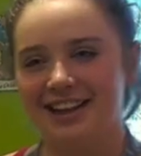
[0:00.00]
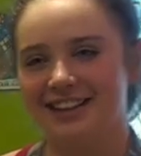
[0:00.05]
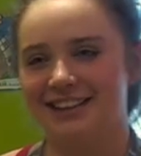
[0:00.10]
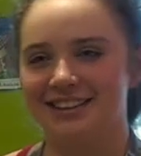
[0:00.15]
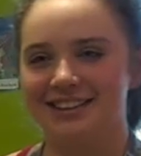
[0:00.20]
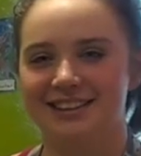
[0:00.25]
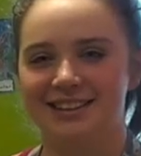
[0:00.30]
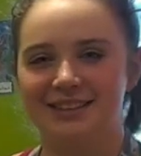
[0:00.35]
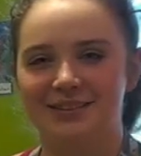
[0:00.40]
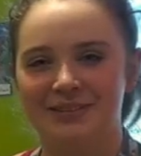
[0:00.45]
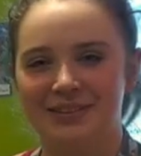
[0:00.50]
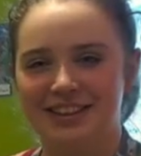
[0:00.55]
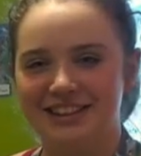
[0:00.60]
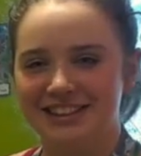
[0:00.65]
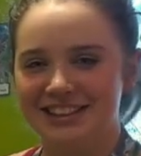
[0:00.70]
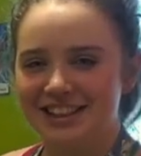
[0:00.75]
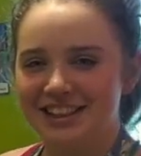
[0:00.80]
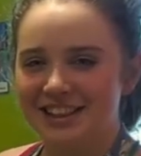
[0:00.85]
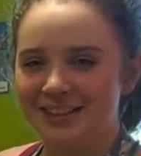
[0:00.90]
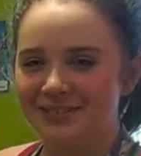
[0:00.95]
this is
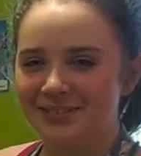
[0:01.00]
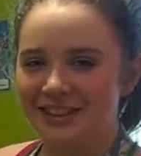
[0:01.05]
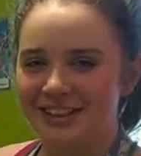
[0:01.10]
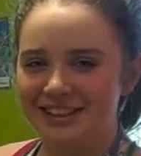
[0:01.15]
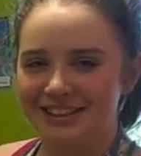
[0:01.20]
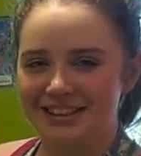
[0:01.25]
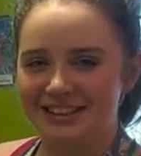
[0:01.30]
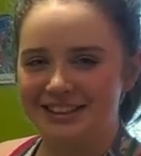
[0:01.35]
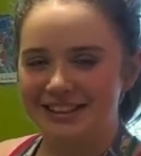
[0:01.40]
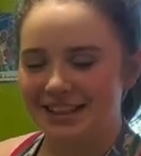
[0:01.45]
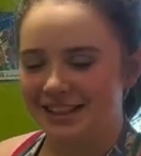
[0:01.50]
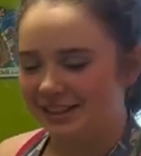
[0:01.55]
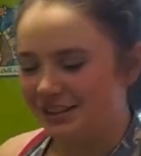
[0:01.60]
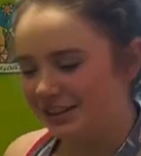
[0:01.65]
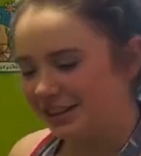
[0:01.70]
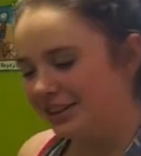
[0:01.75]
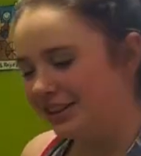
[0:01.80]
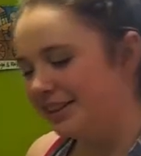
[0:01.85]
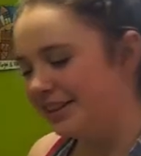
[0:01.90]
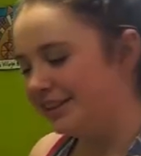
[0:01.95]
Maisie on Maisie's
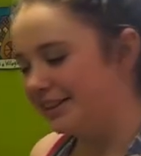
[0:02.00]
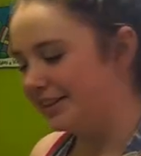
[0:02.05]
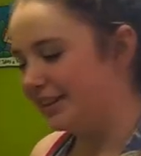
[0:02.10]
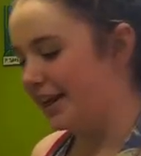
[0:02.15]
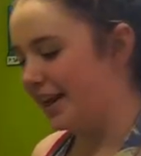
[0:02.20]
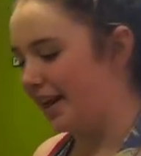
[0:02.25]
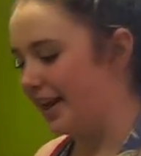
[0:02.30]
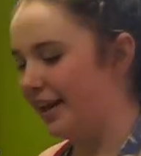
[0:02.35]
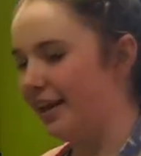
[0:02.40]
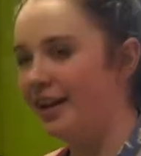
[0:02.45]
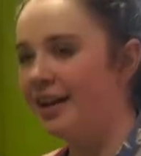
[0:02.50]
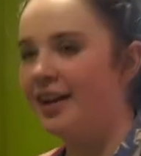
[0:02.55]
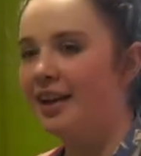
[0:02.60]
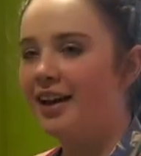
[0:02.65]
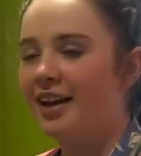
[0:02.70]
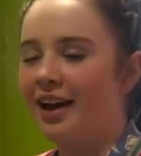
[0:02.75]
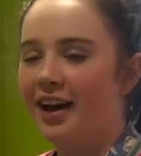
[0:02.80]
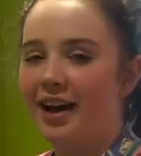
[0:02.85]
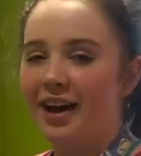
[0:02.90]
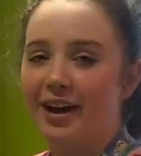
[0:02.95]
Kitchen. Today
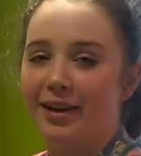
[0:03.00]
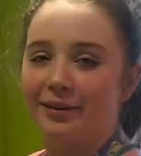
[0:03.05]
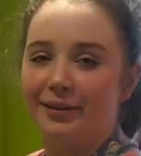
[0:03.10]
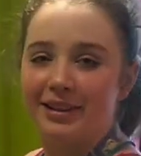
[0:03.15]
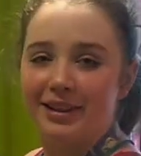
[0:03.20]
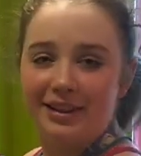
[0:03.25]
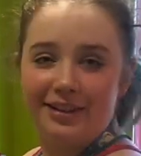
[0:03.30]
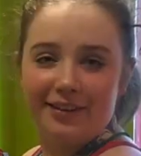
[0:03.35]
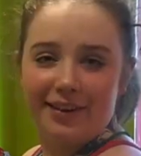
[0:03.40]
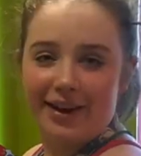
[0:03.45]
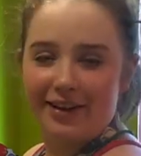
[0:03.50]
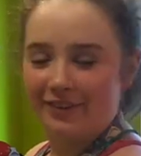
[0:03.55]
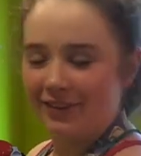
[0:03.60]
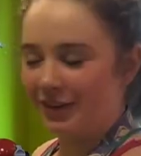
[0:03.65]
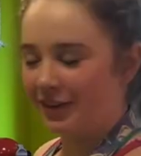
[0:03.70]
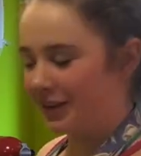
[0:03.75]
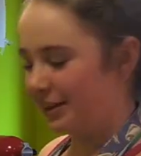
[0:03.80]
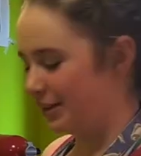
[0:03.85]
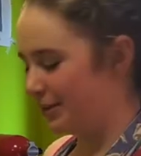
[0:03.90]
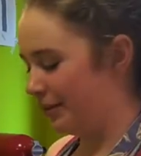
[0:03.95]
with you I'm
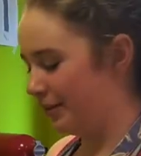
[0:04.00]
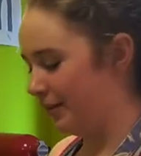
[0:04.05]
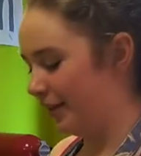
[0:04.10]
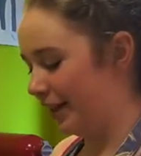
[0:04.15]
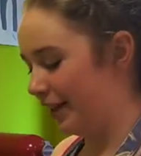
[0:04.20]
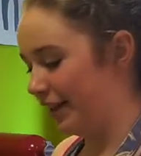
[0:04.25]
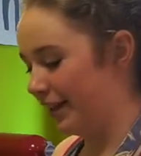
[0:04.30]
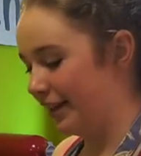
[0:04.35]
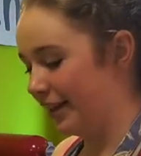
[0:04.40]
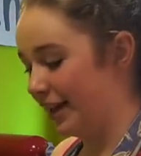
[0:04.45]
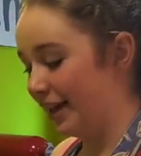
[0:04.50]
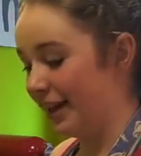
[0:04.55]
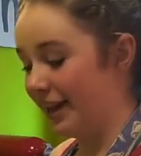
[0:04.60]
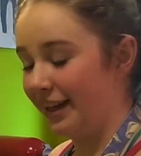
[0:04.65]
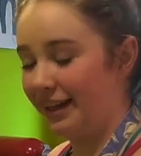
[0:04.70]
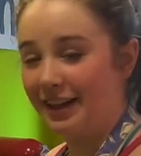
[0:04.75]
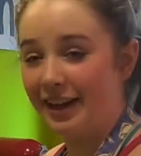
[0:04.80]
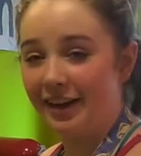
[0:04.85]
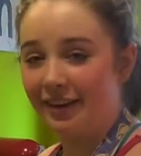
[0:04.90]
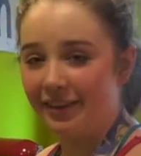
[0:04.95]
going to be making
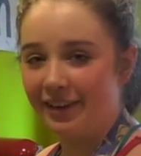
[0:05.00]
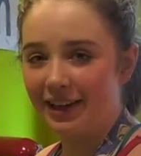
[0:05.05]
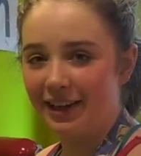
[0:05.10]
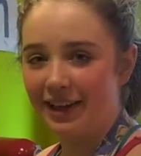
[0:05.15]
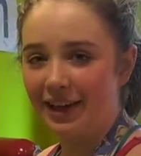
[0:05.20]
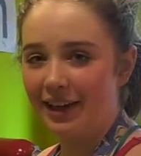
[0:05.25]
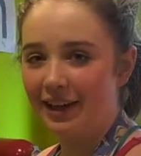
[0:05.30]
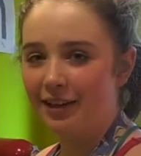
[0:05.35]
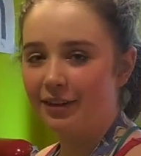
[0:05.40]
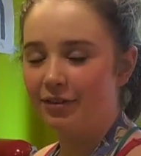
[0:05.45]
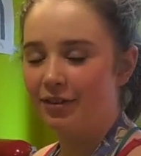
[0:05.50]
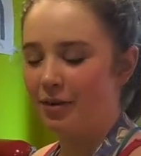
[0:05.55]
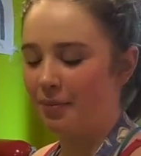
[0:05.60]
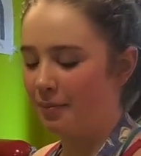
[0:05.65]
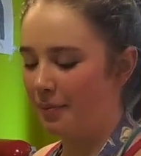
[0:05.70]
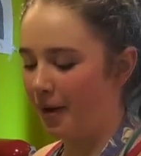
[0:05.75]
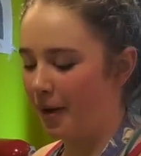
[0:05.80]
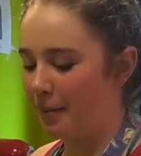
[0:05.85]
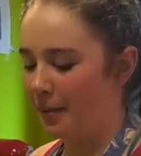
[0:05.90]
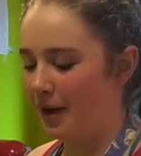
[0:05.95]
a carrot cake
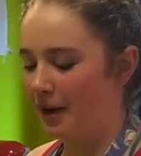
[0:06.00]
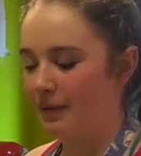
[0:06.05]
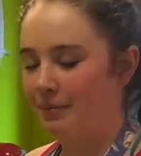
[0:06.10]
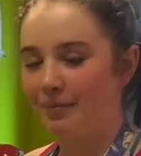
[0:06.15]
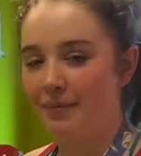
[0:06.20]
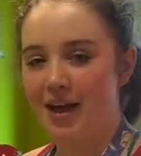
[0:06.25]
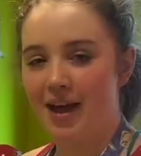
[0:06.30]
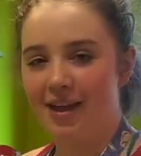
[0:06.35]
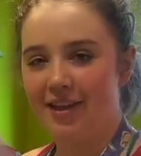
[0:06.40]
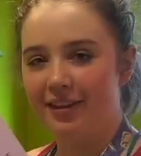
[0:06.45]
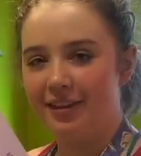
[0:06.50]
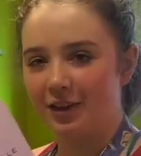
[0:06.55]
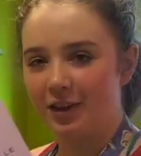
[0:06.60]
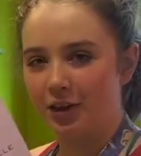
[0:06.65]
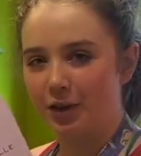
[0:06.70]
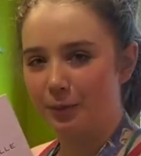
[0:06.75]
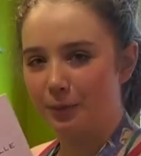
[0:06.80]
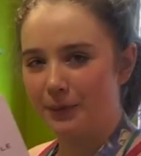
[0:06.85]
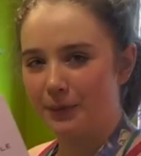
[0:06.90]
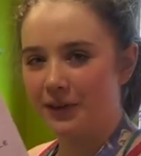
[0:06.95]
from Bobette and Belle, the
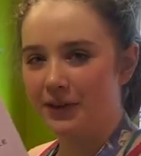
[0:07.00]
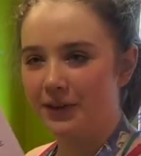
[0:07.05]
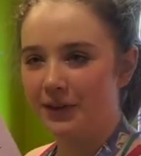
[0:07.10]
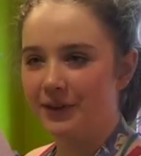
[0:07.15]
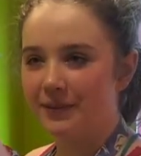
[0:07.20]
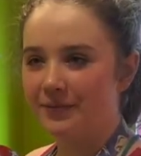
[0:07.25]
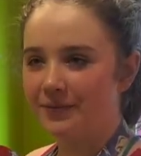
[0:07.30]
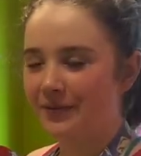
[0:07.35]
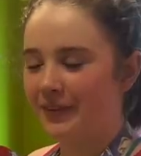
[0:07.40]
cookbook.